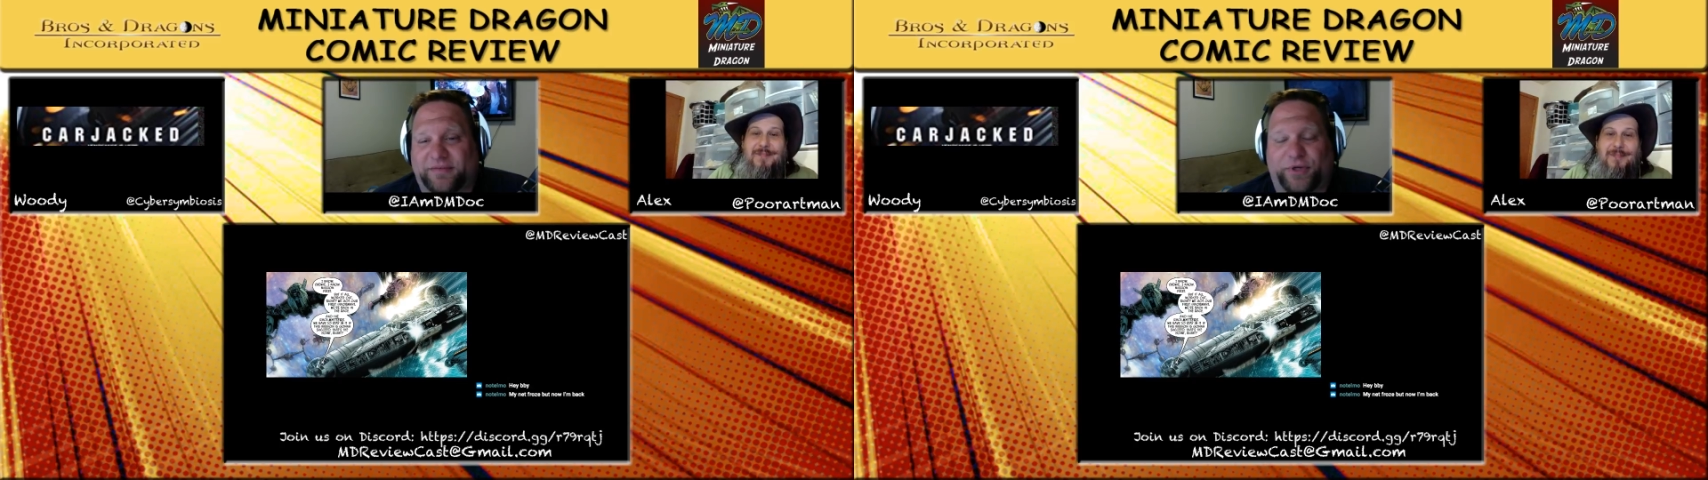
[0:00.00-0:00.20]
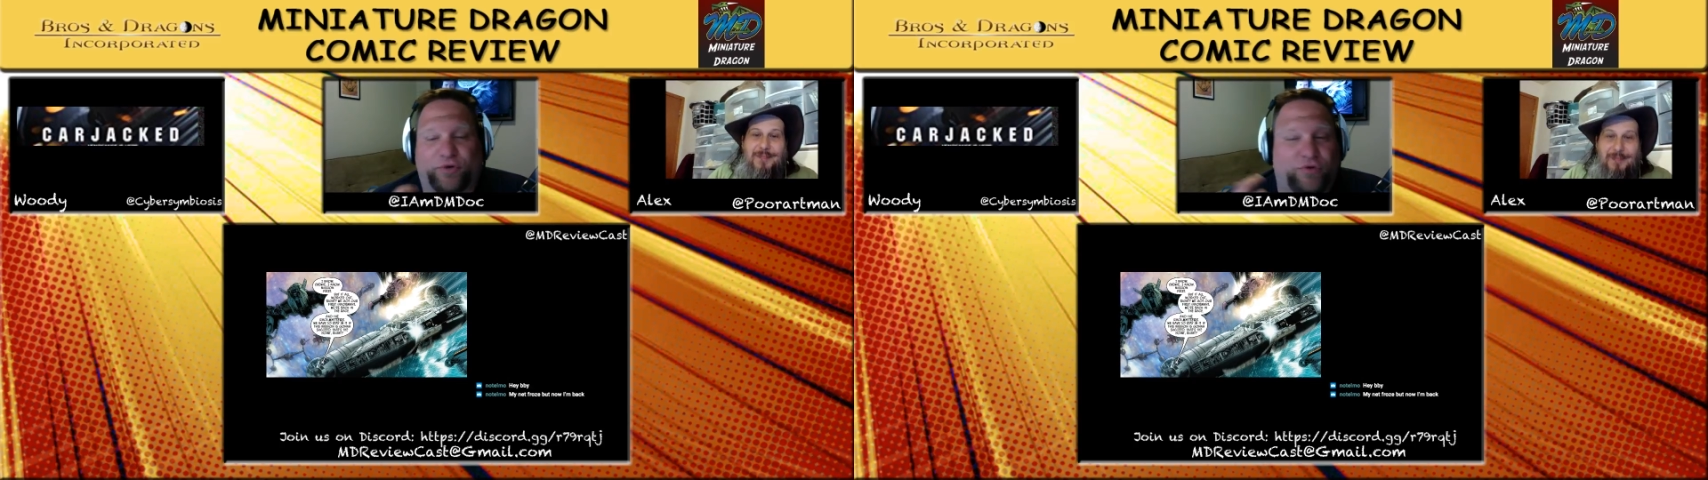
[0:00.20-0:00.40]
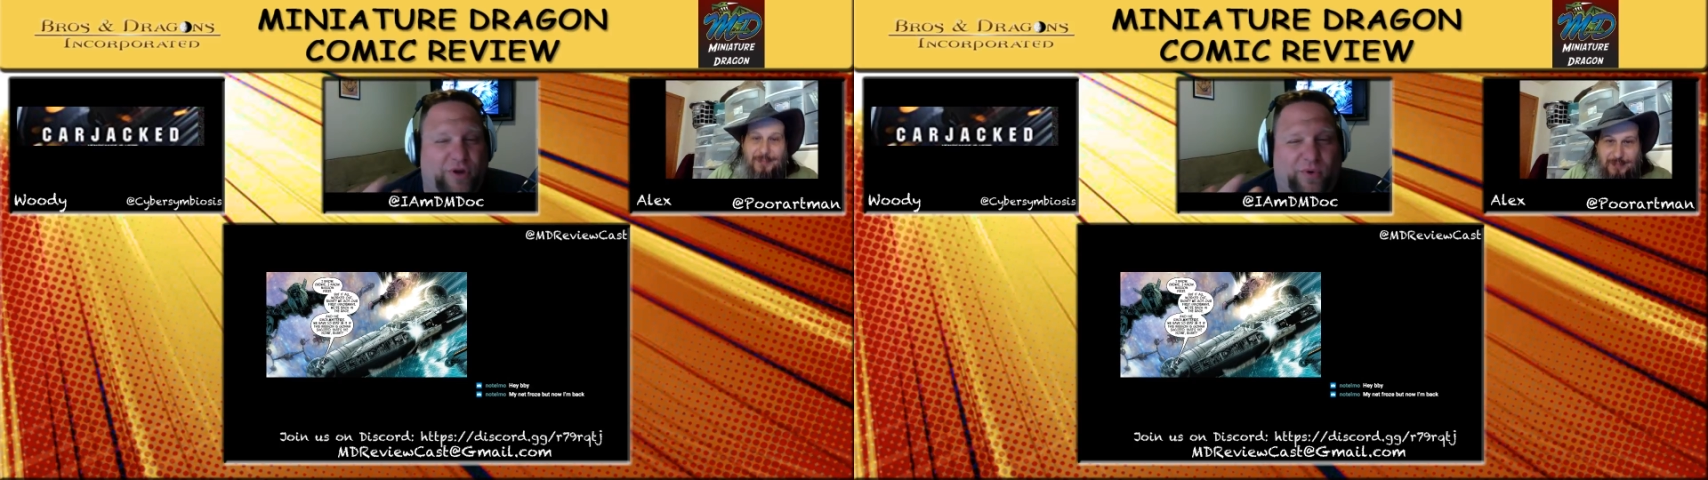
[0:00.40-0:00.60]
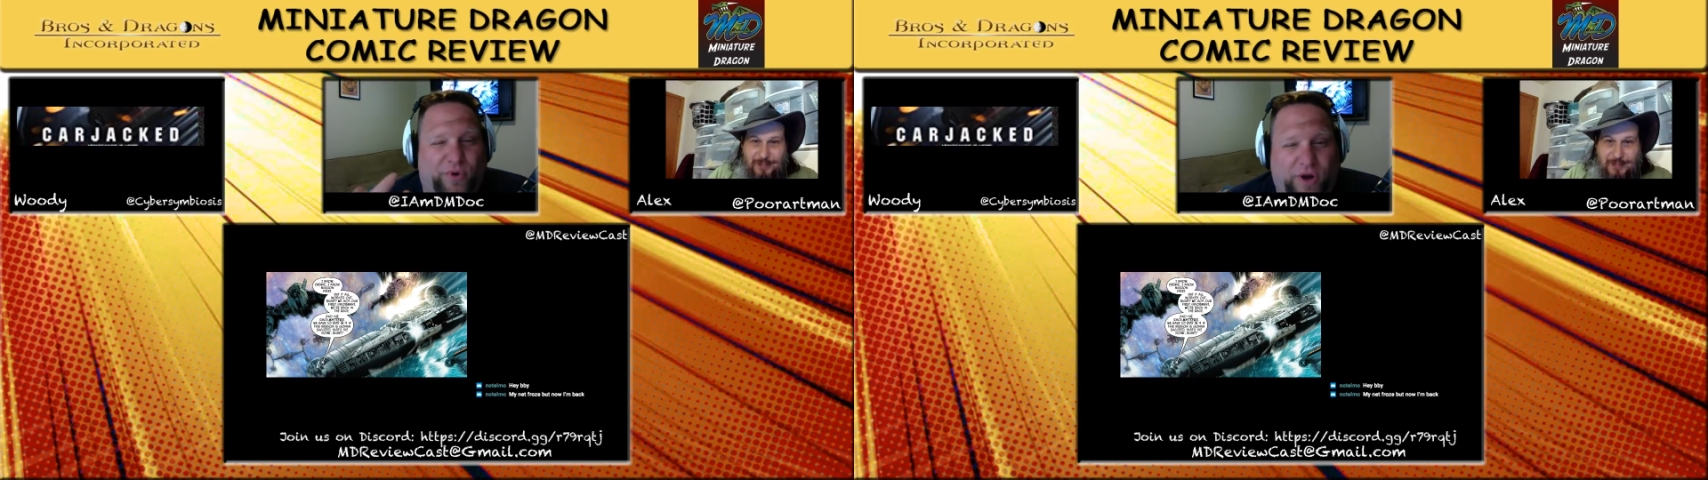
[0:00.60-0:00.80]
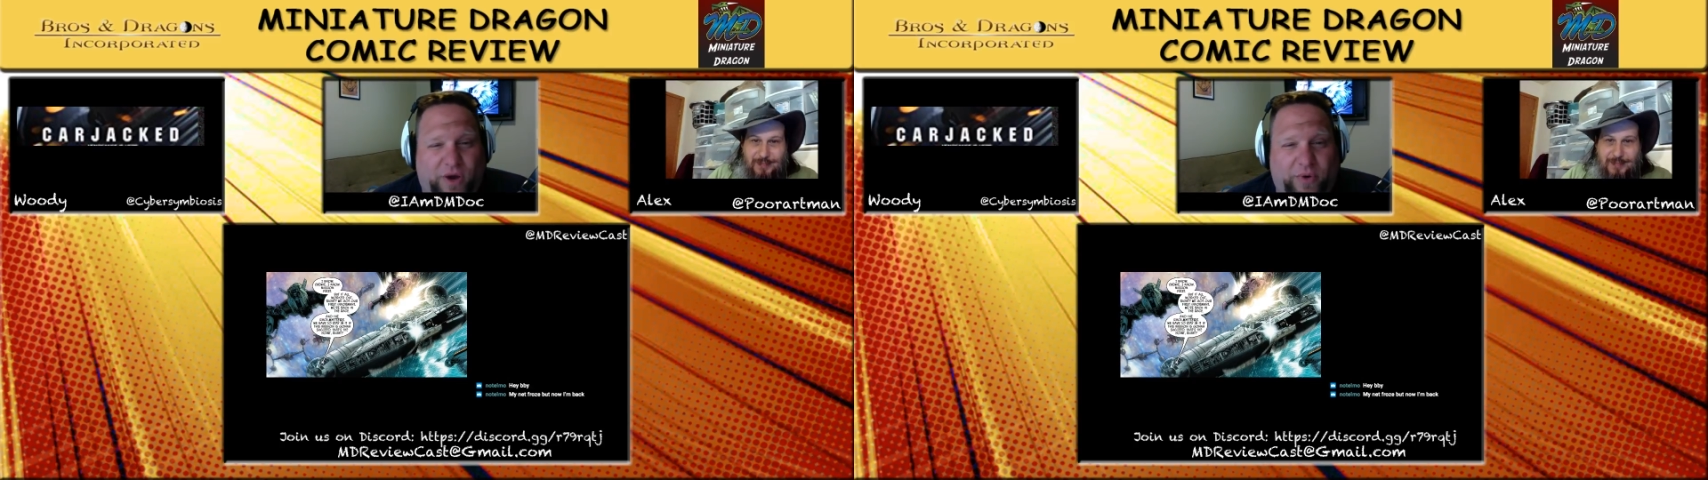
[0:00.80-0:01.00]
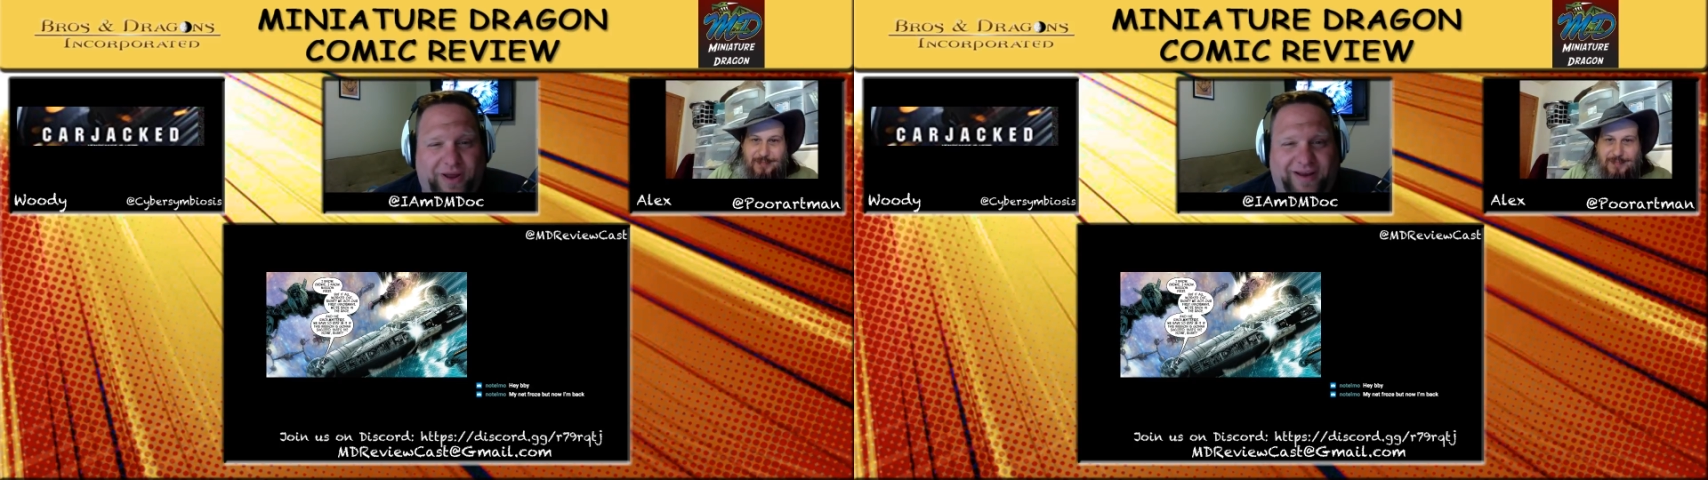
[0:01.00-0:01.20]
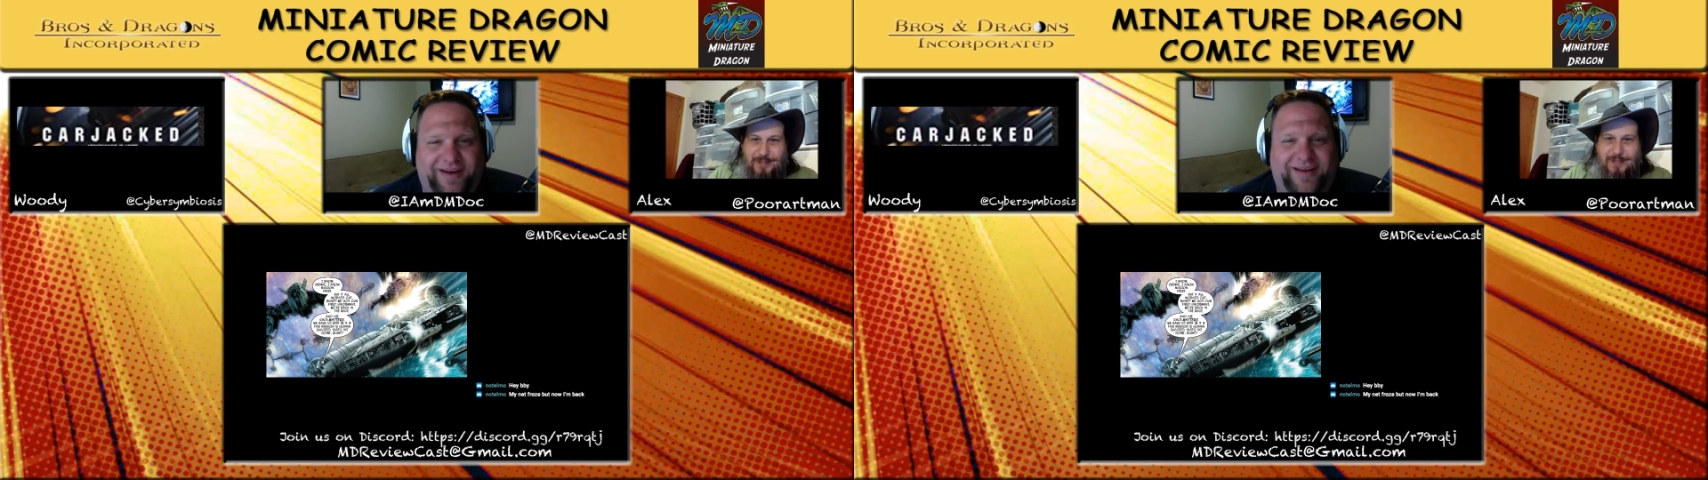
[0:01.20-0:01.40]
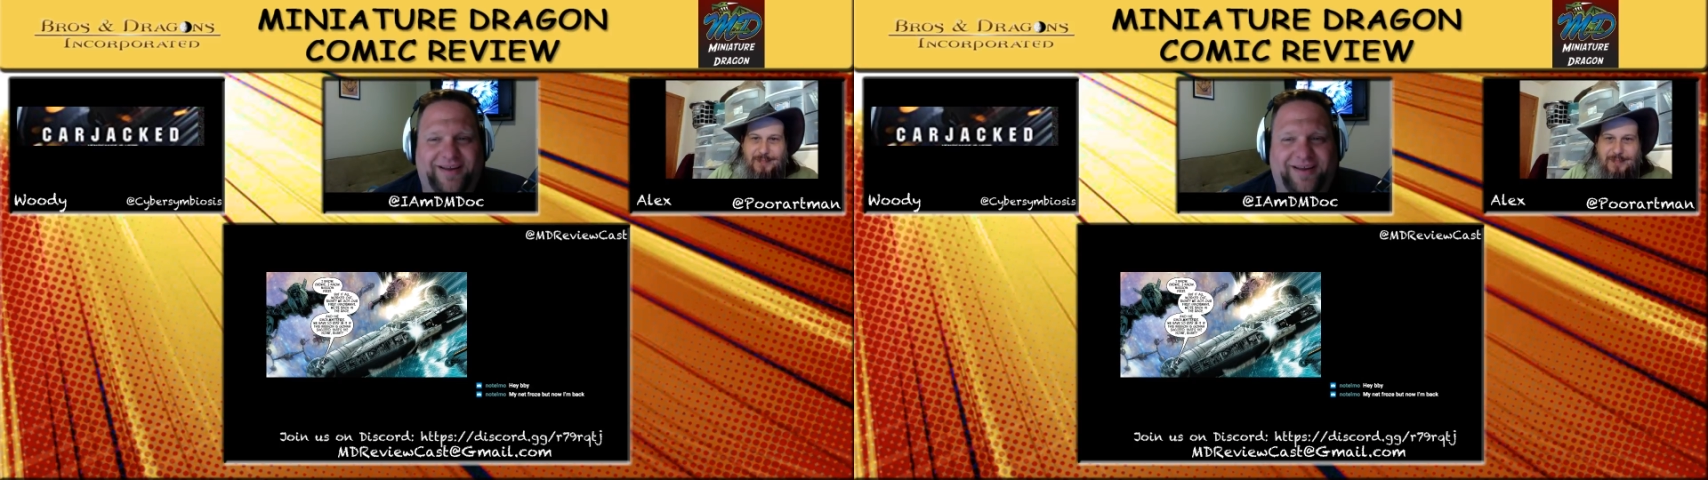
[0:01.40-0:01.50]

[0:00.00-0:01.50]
but you don't know it?